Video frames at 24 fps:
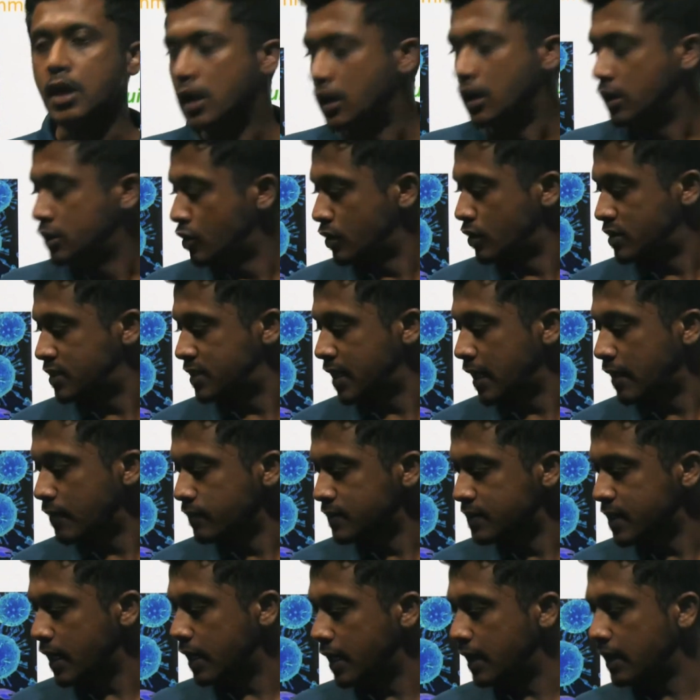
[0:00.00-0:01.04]
So self
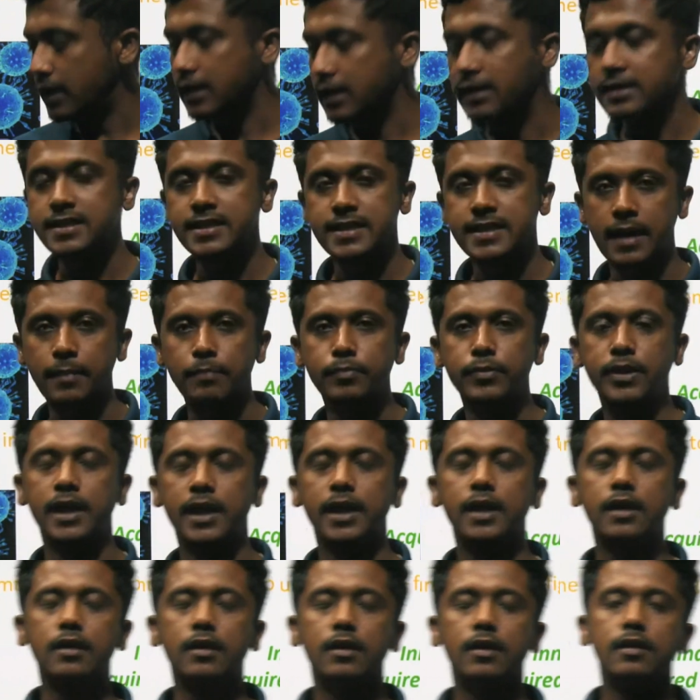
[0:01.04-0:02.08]
cell is
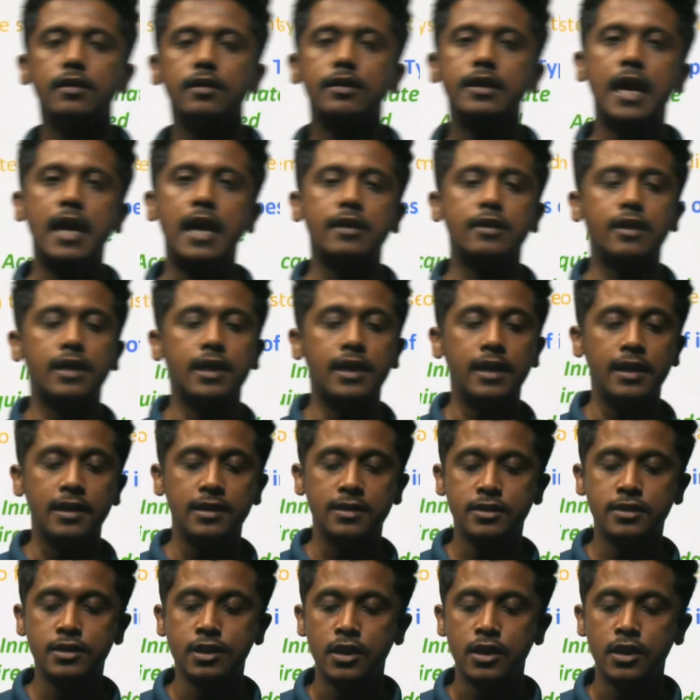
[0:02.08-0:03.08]
something that is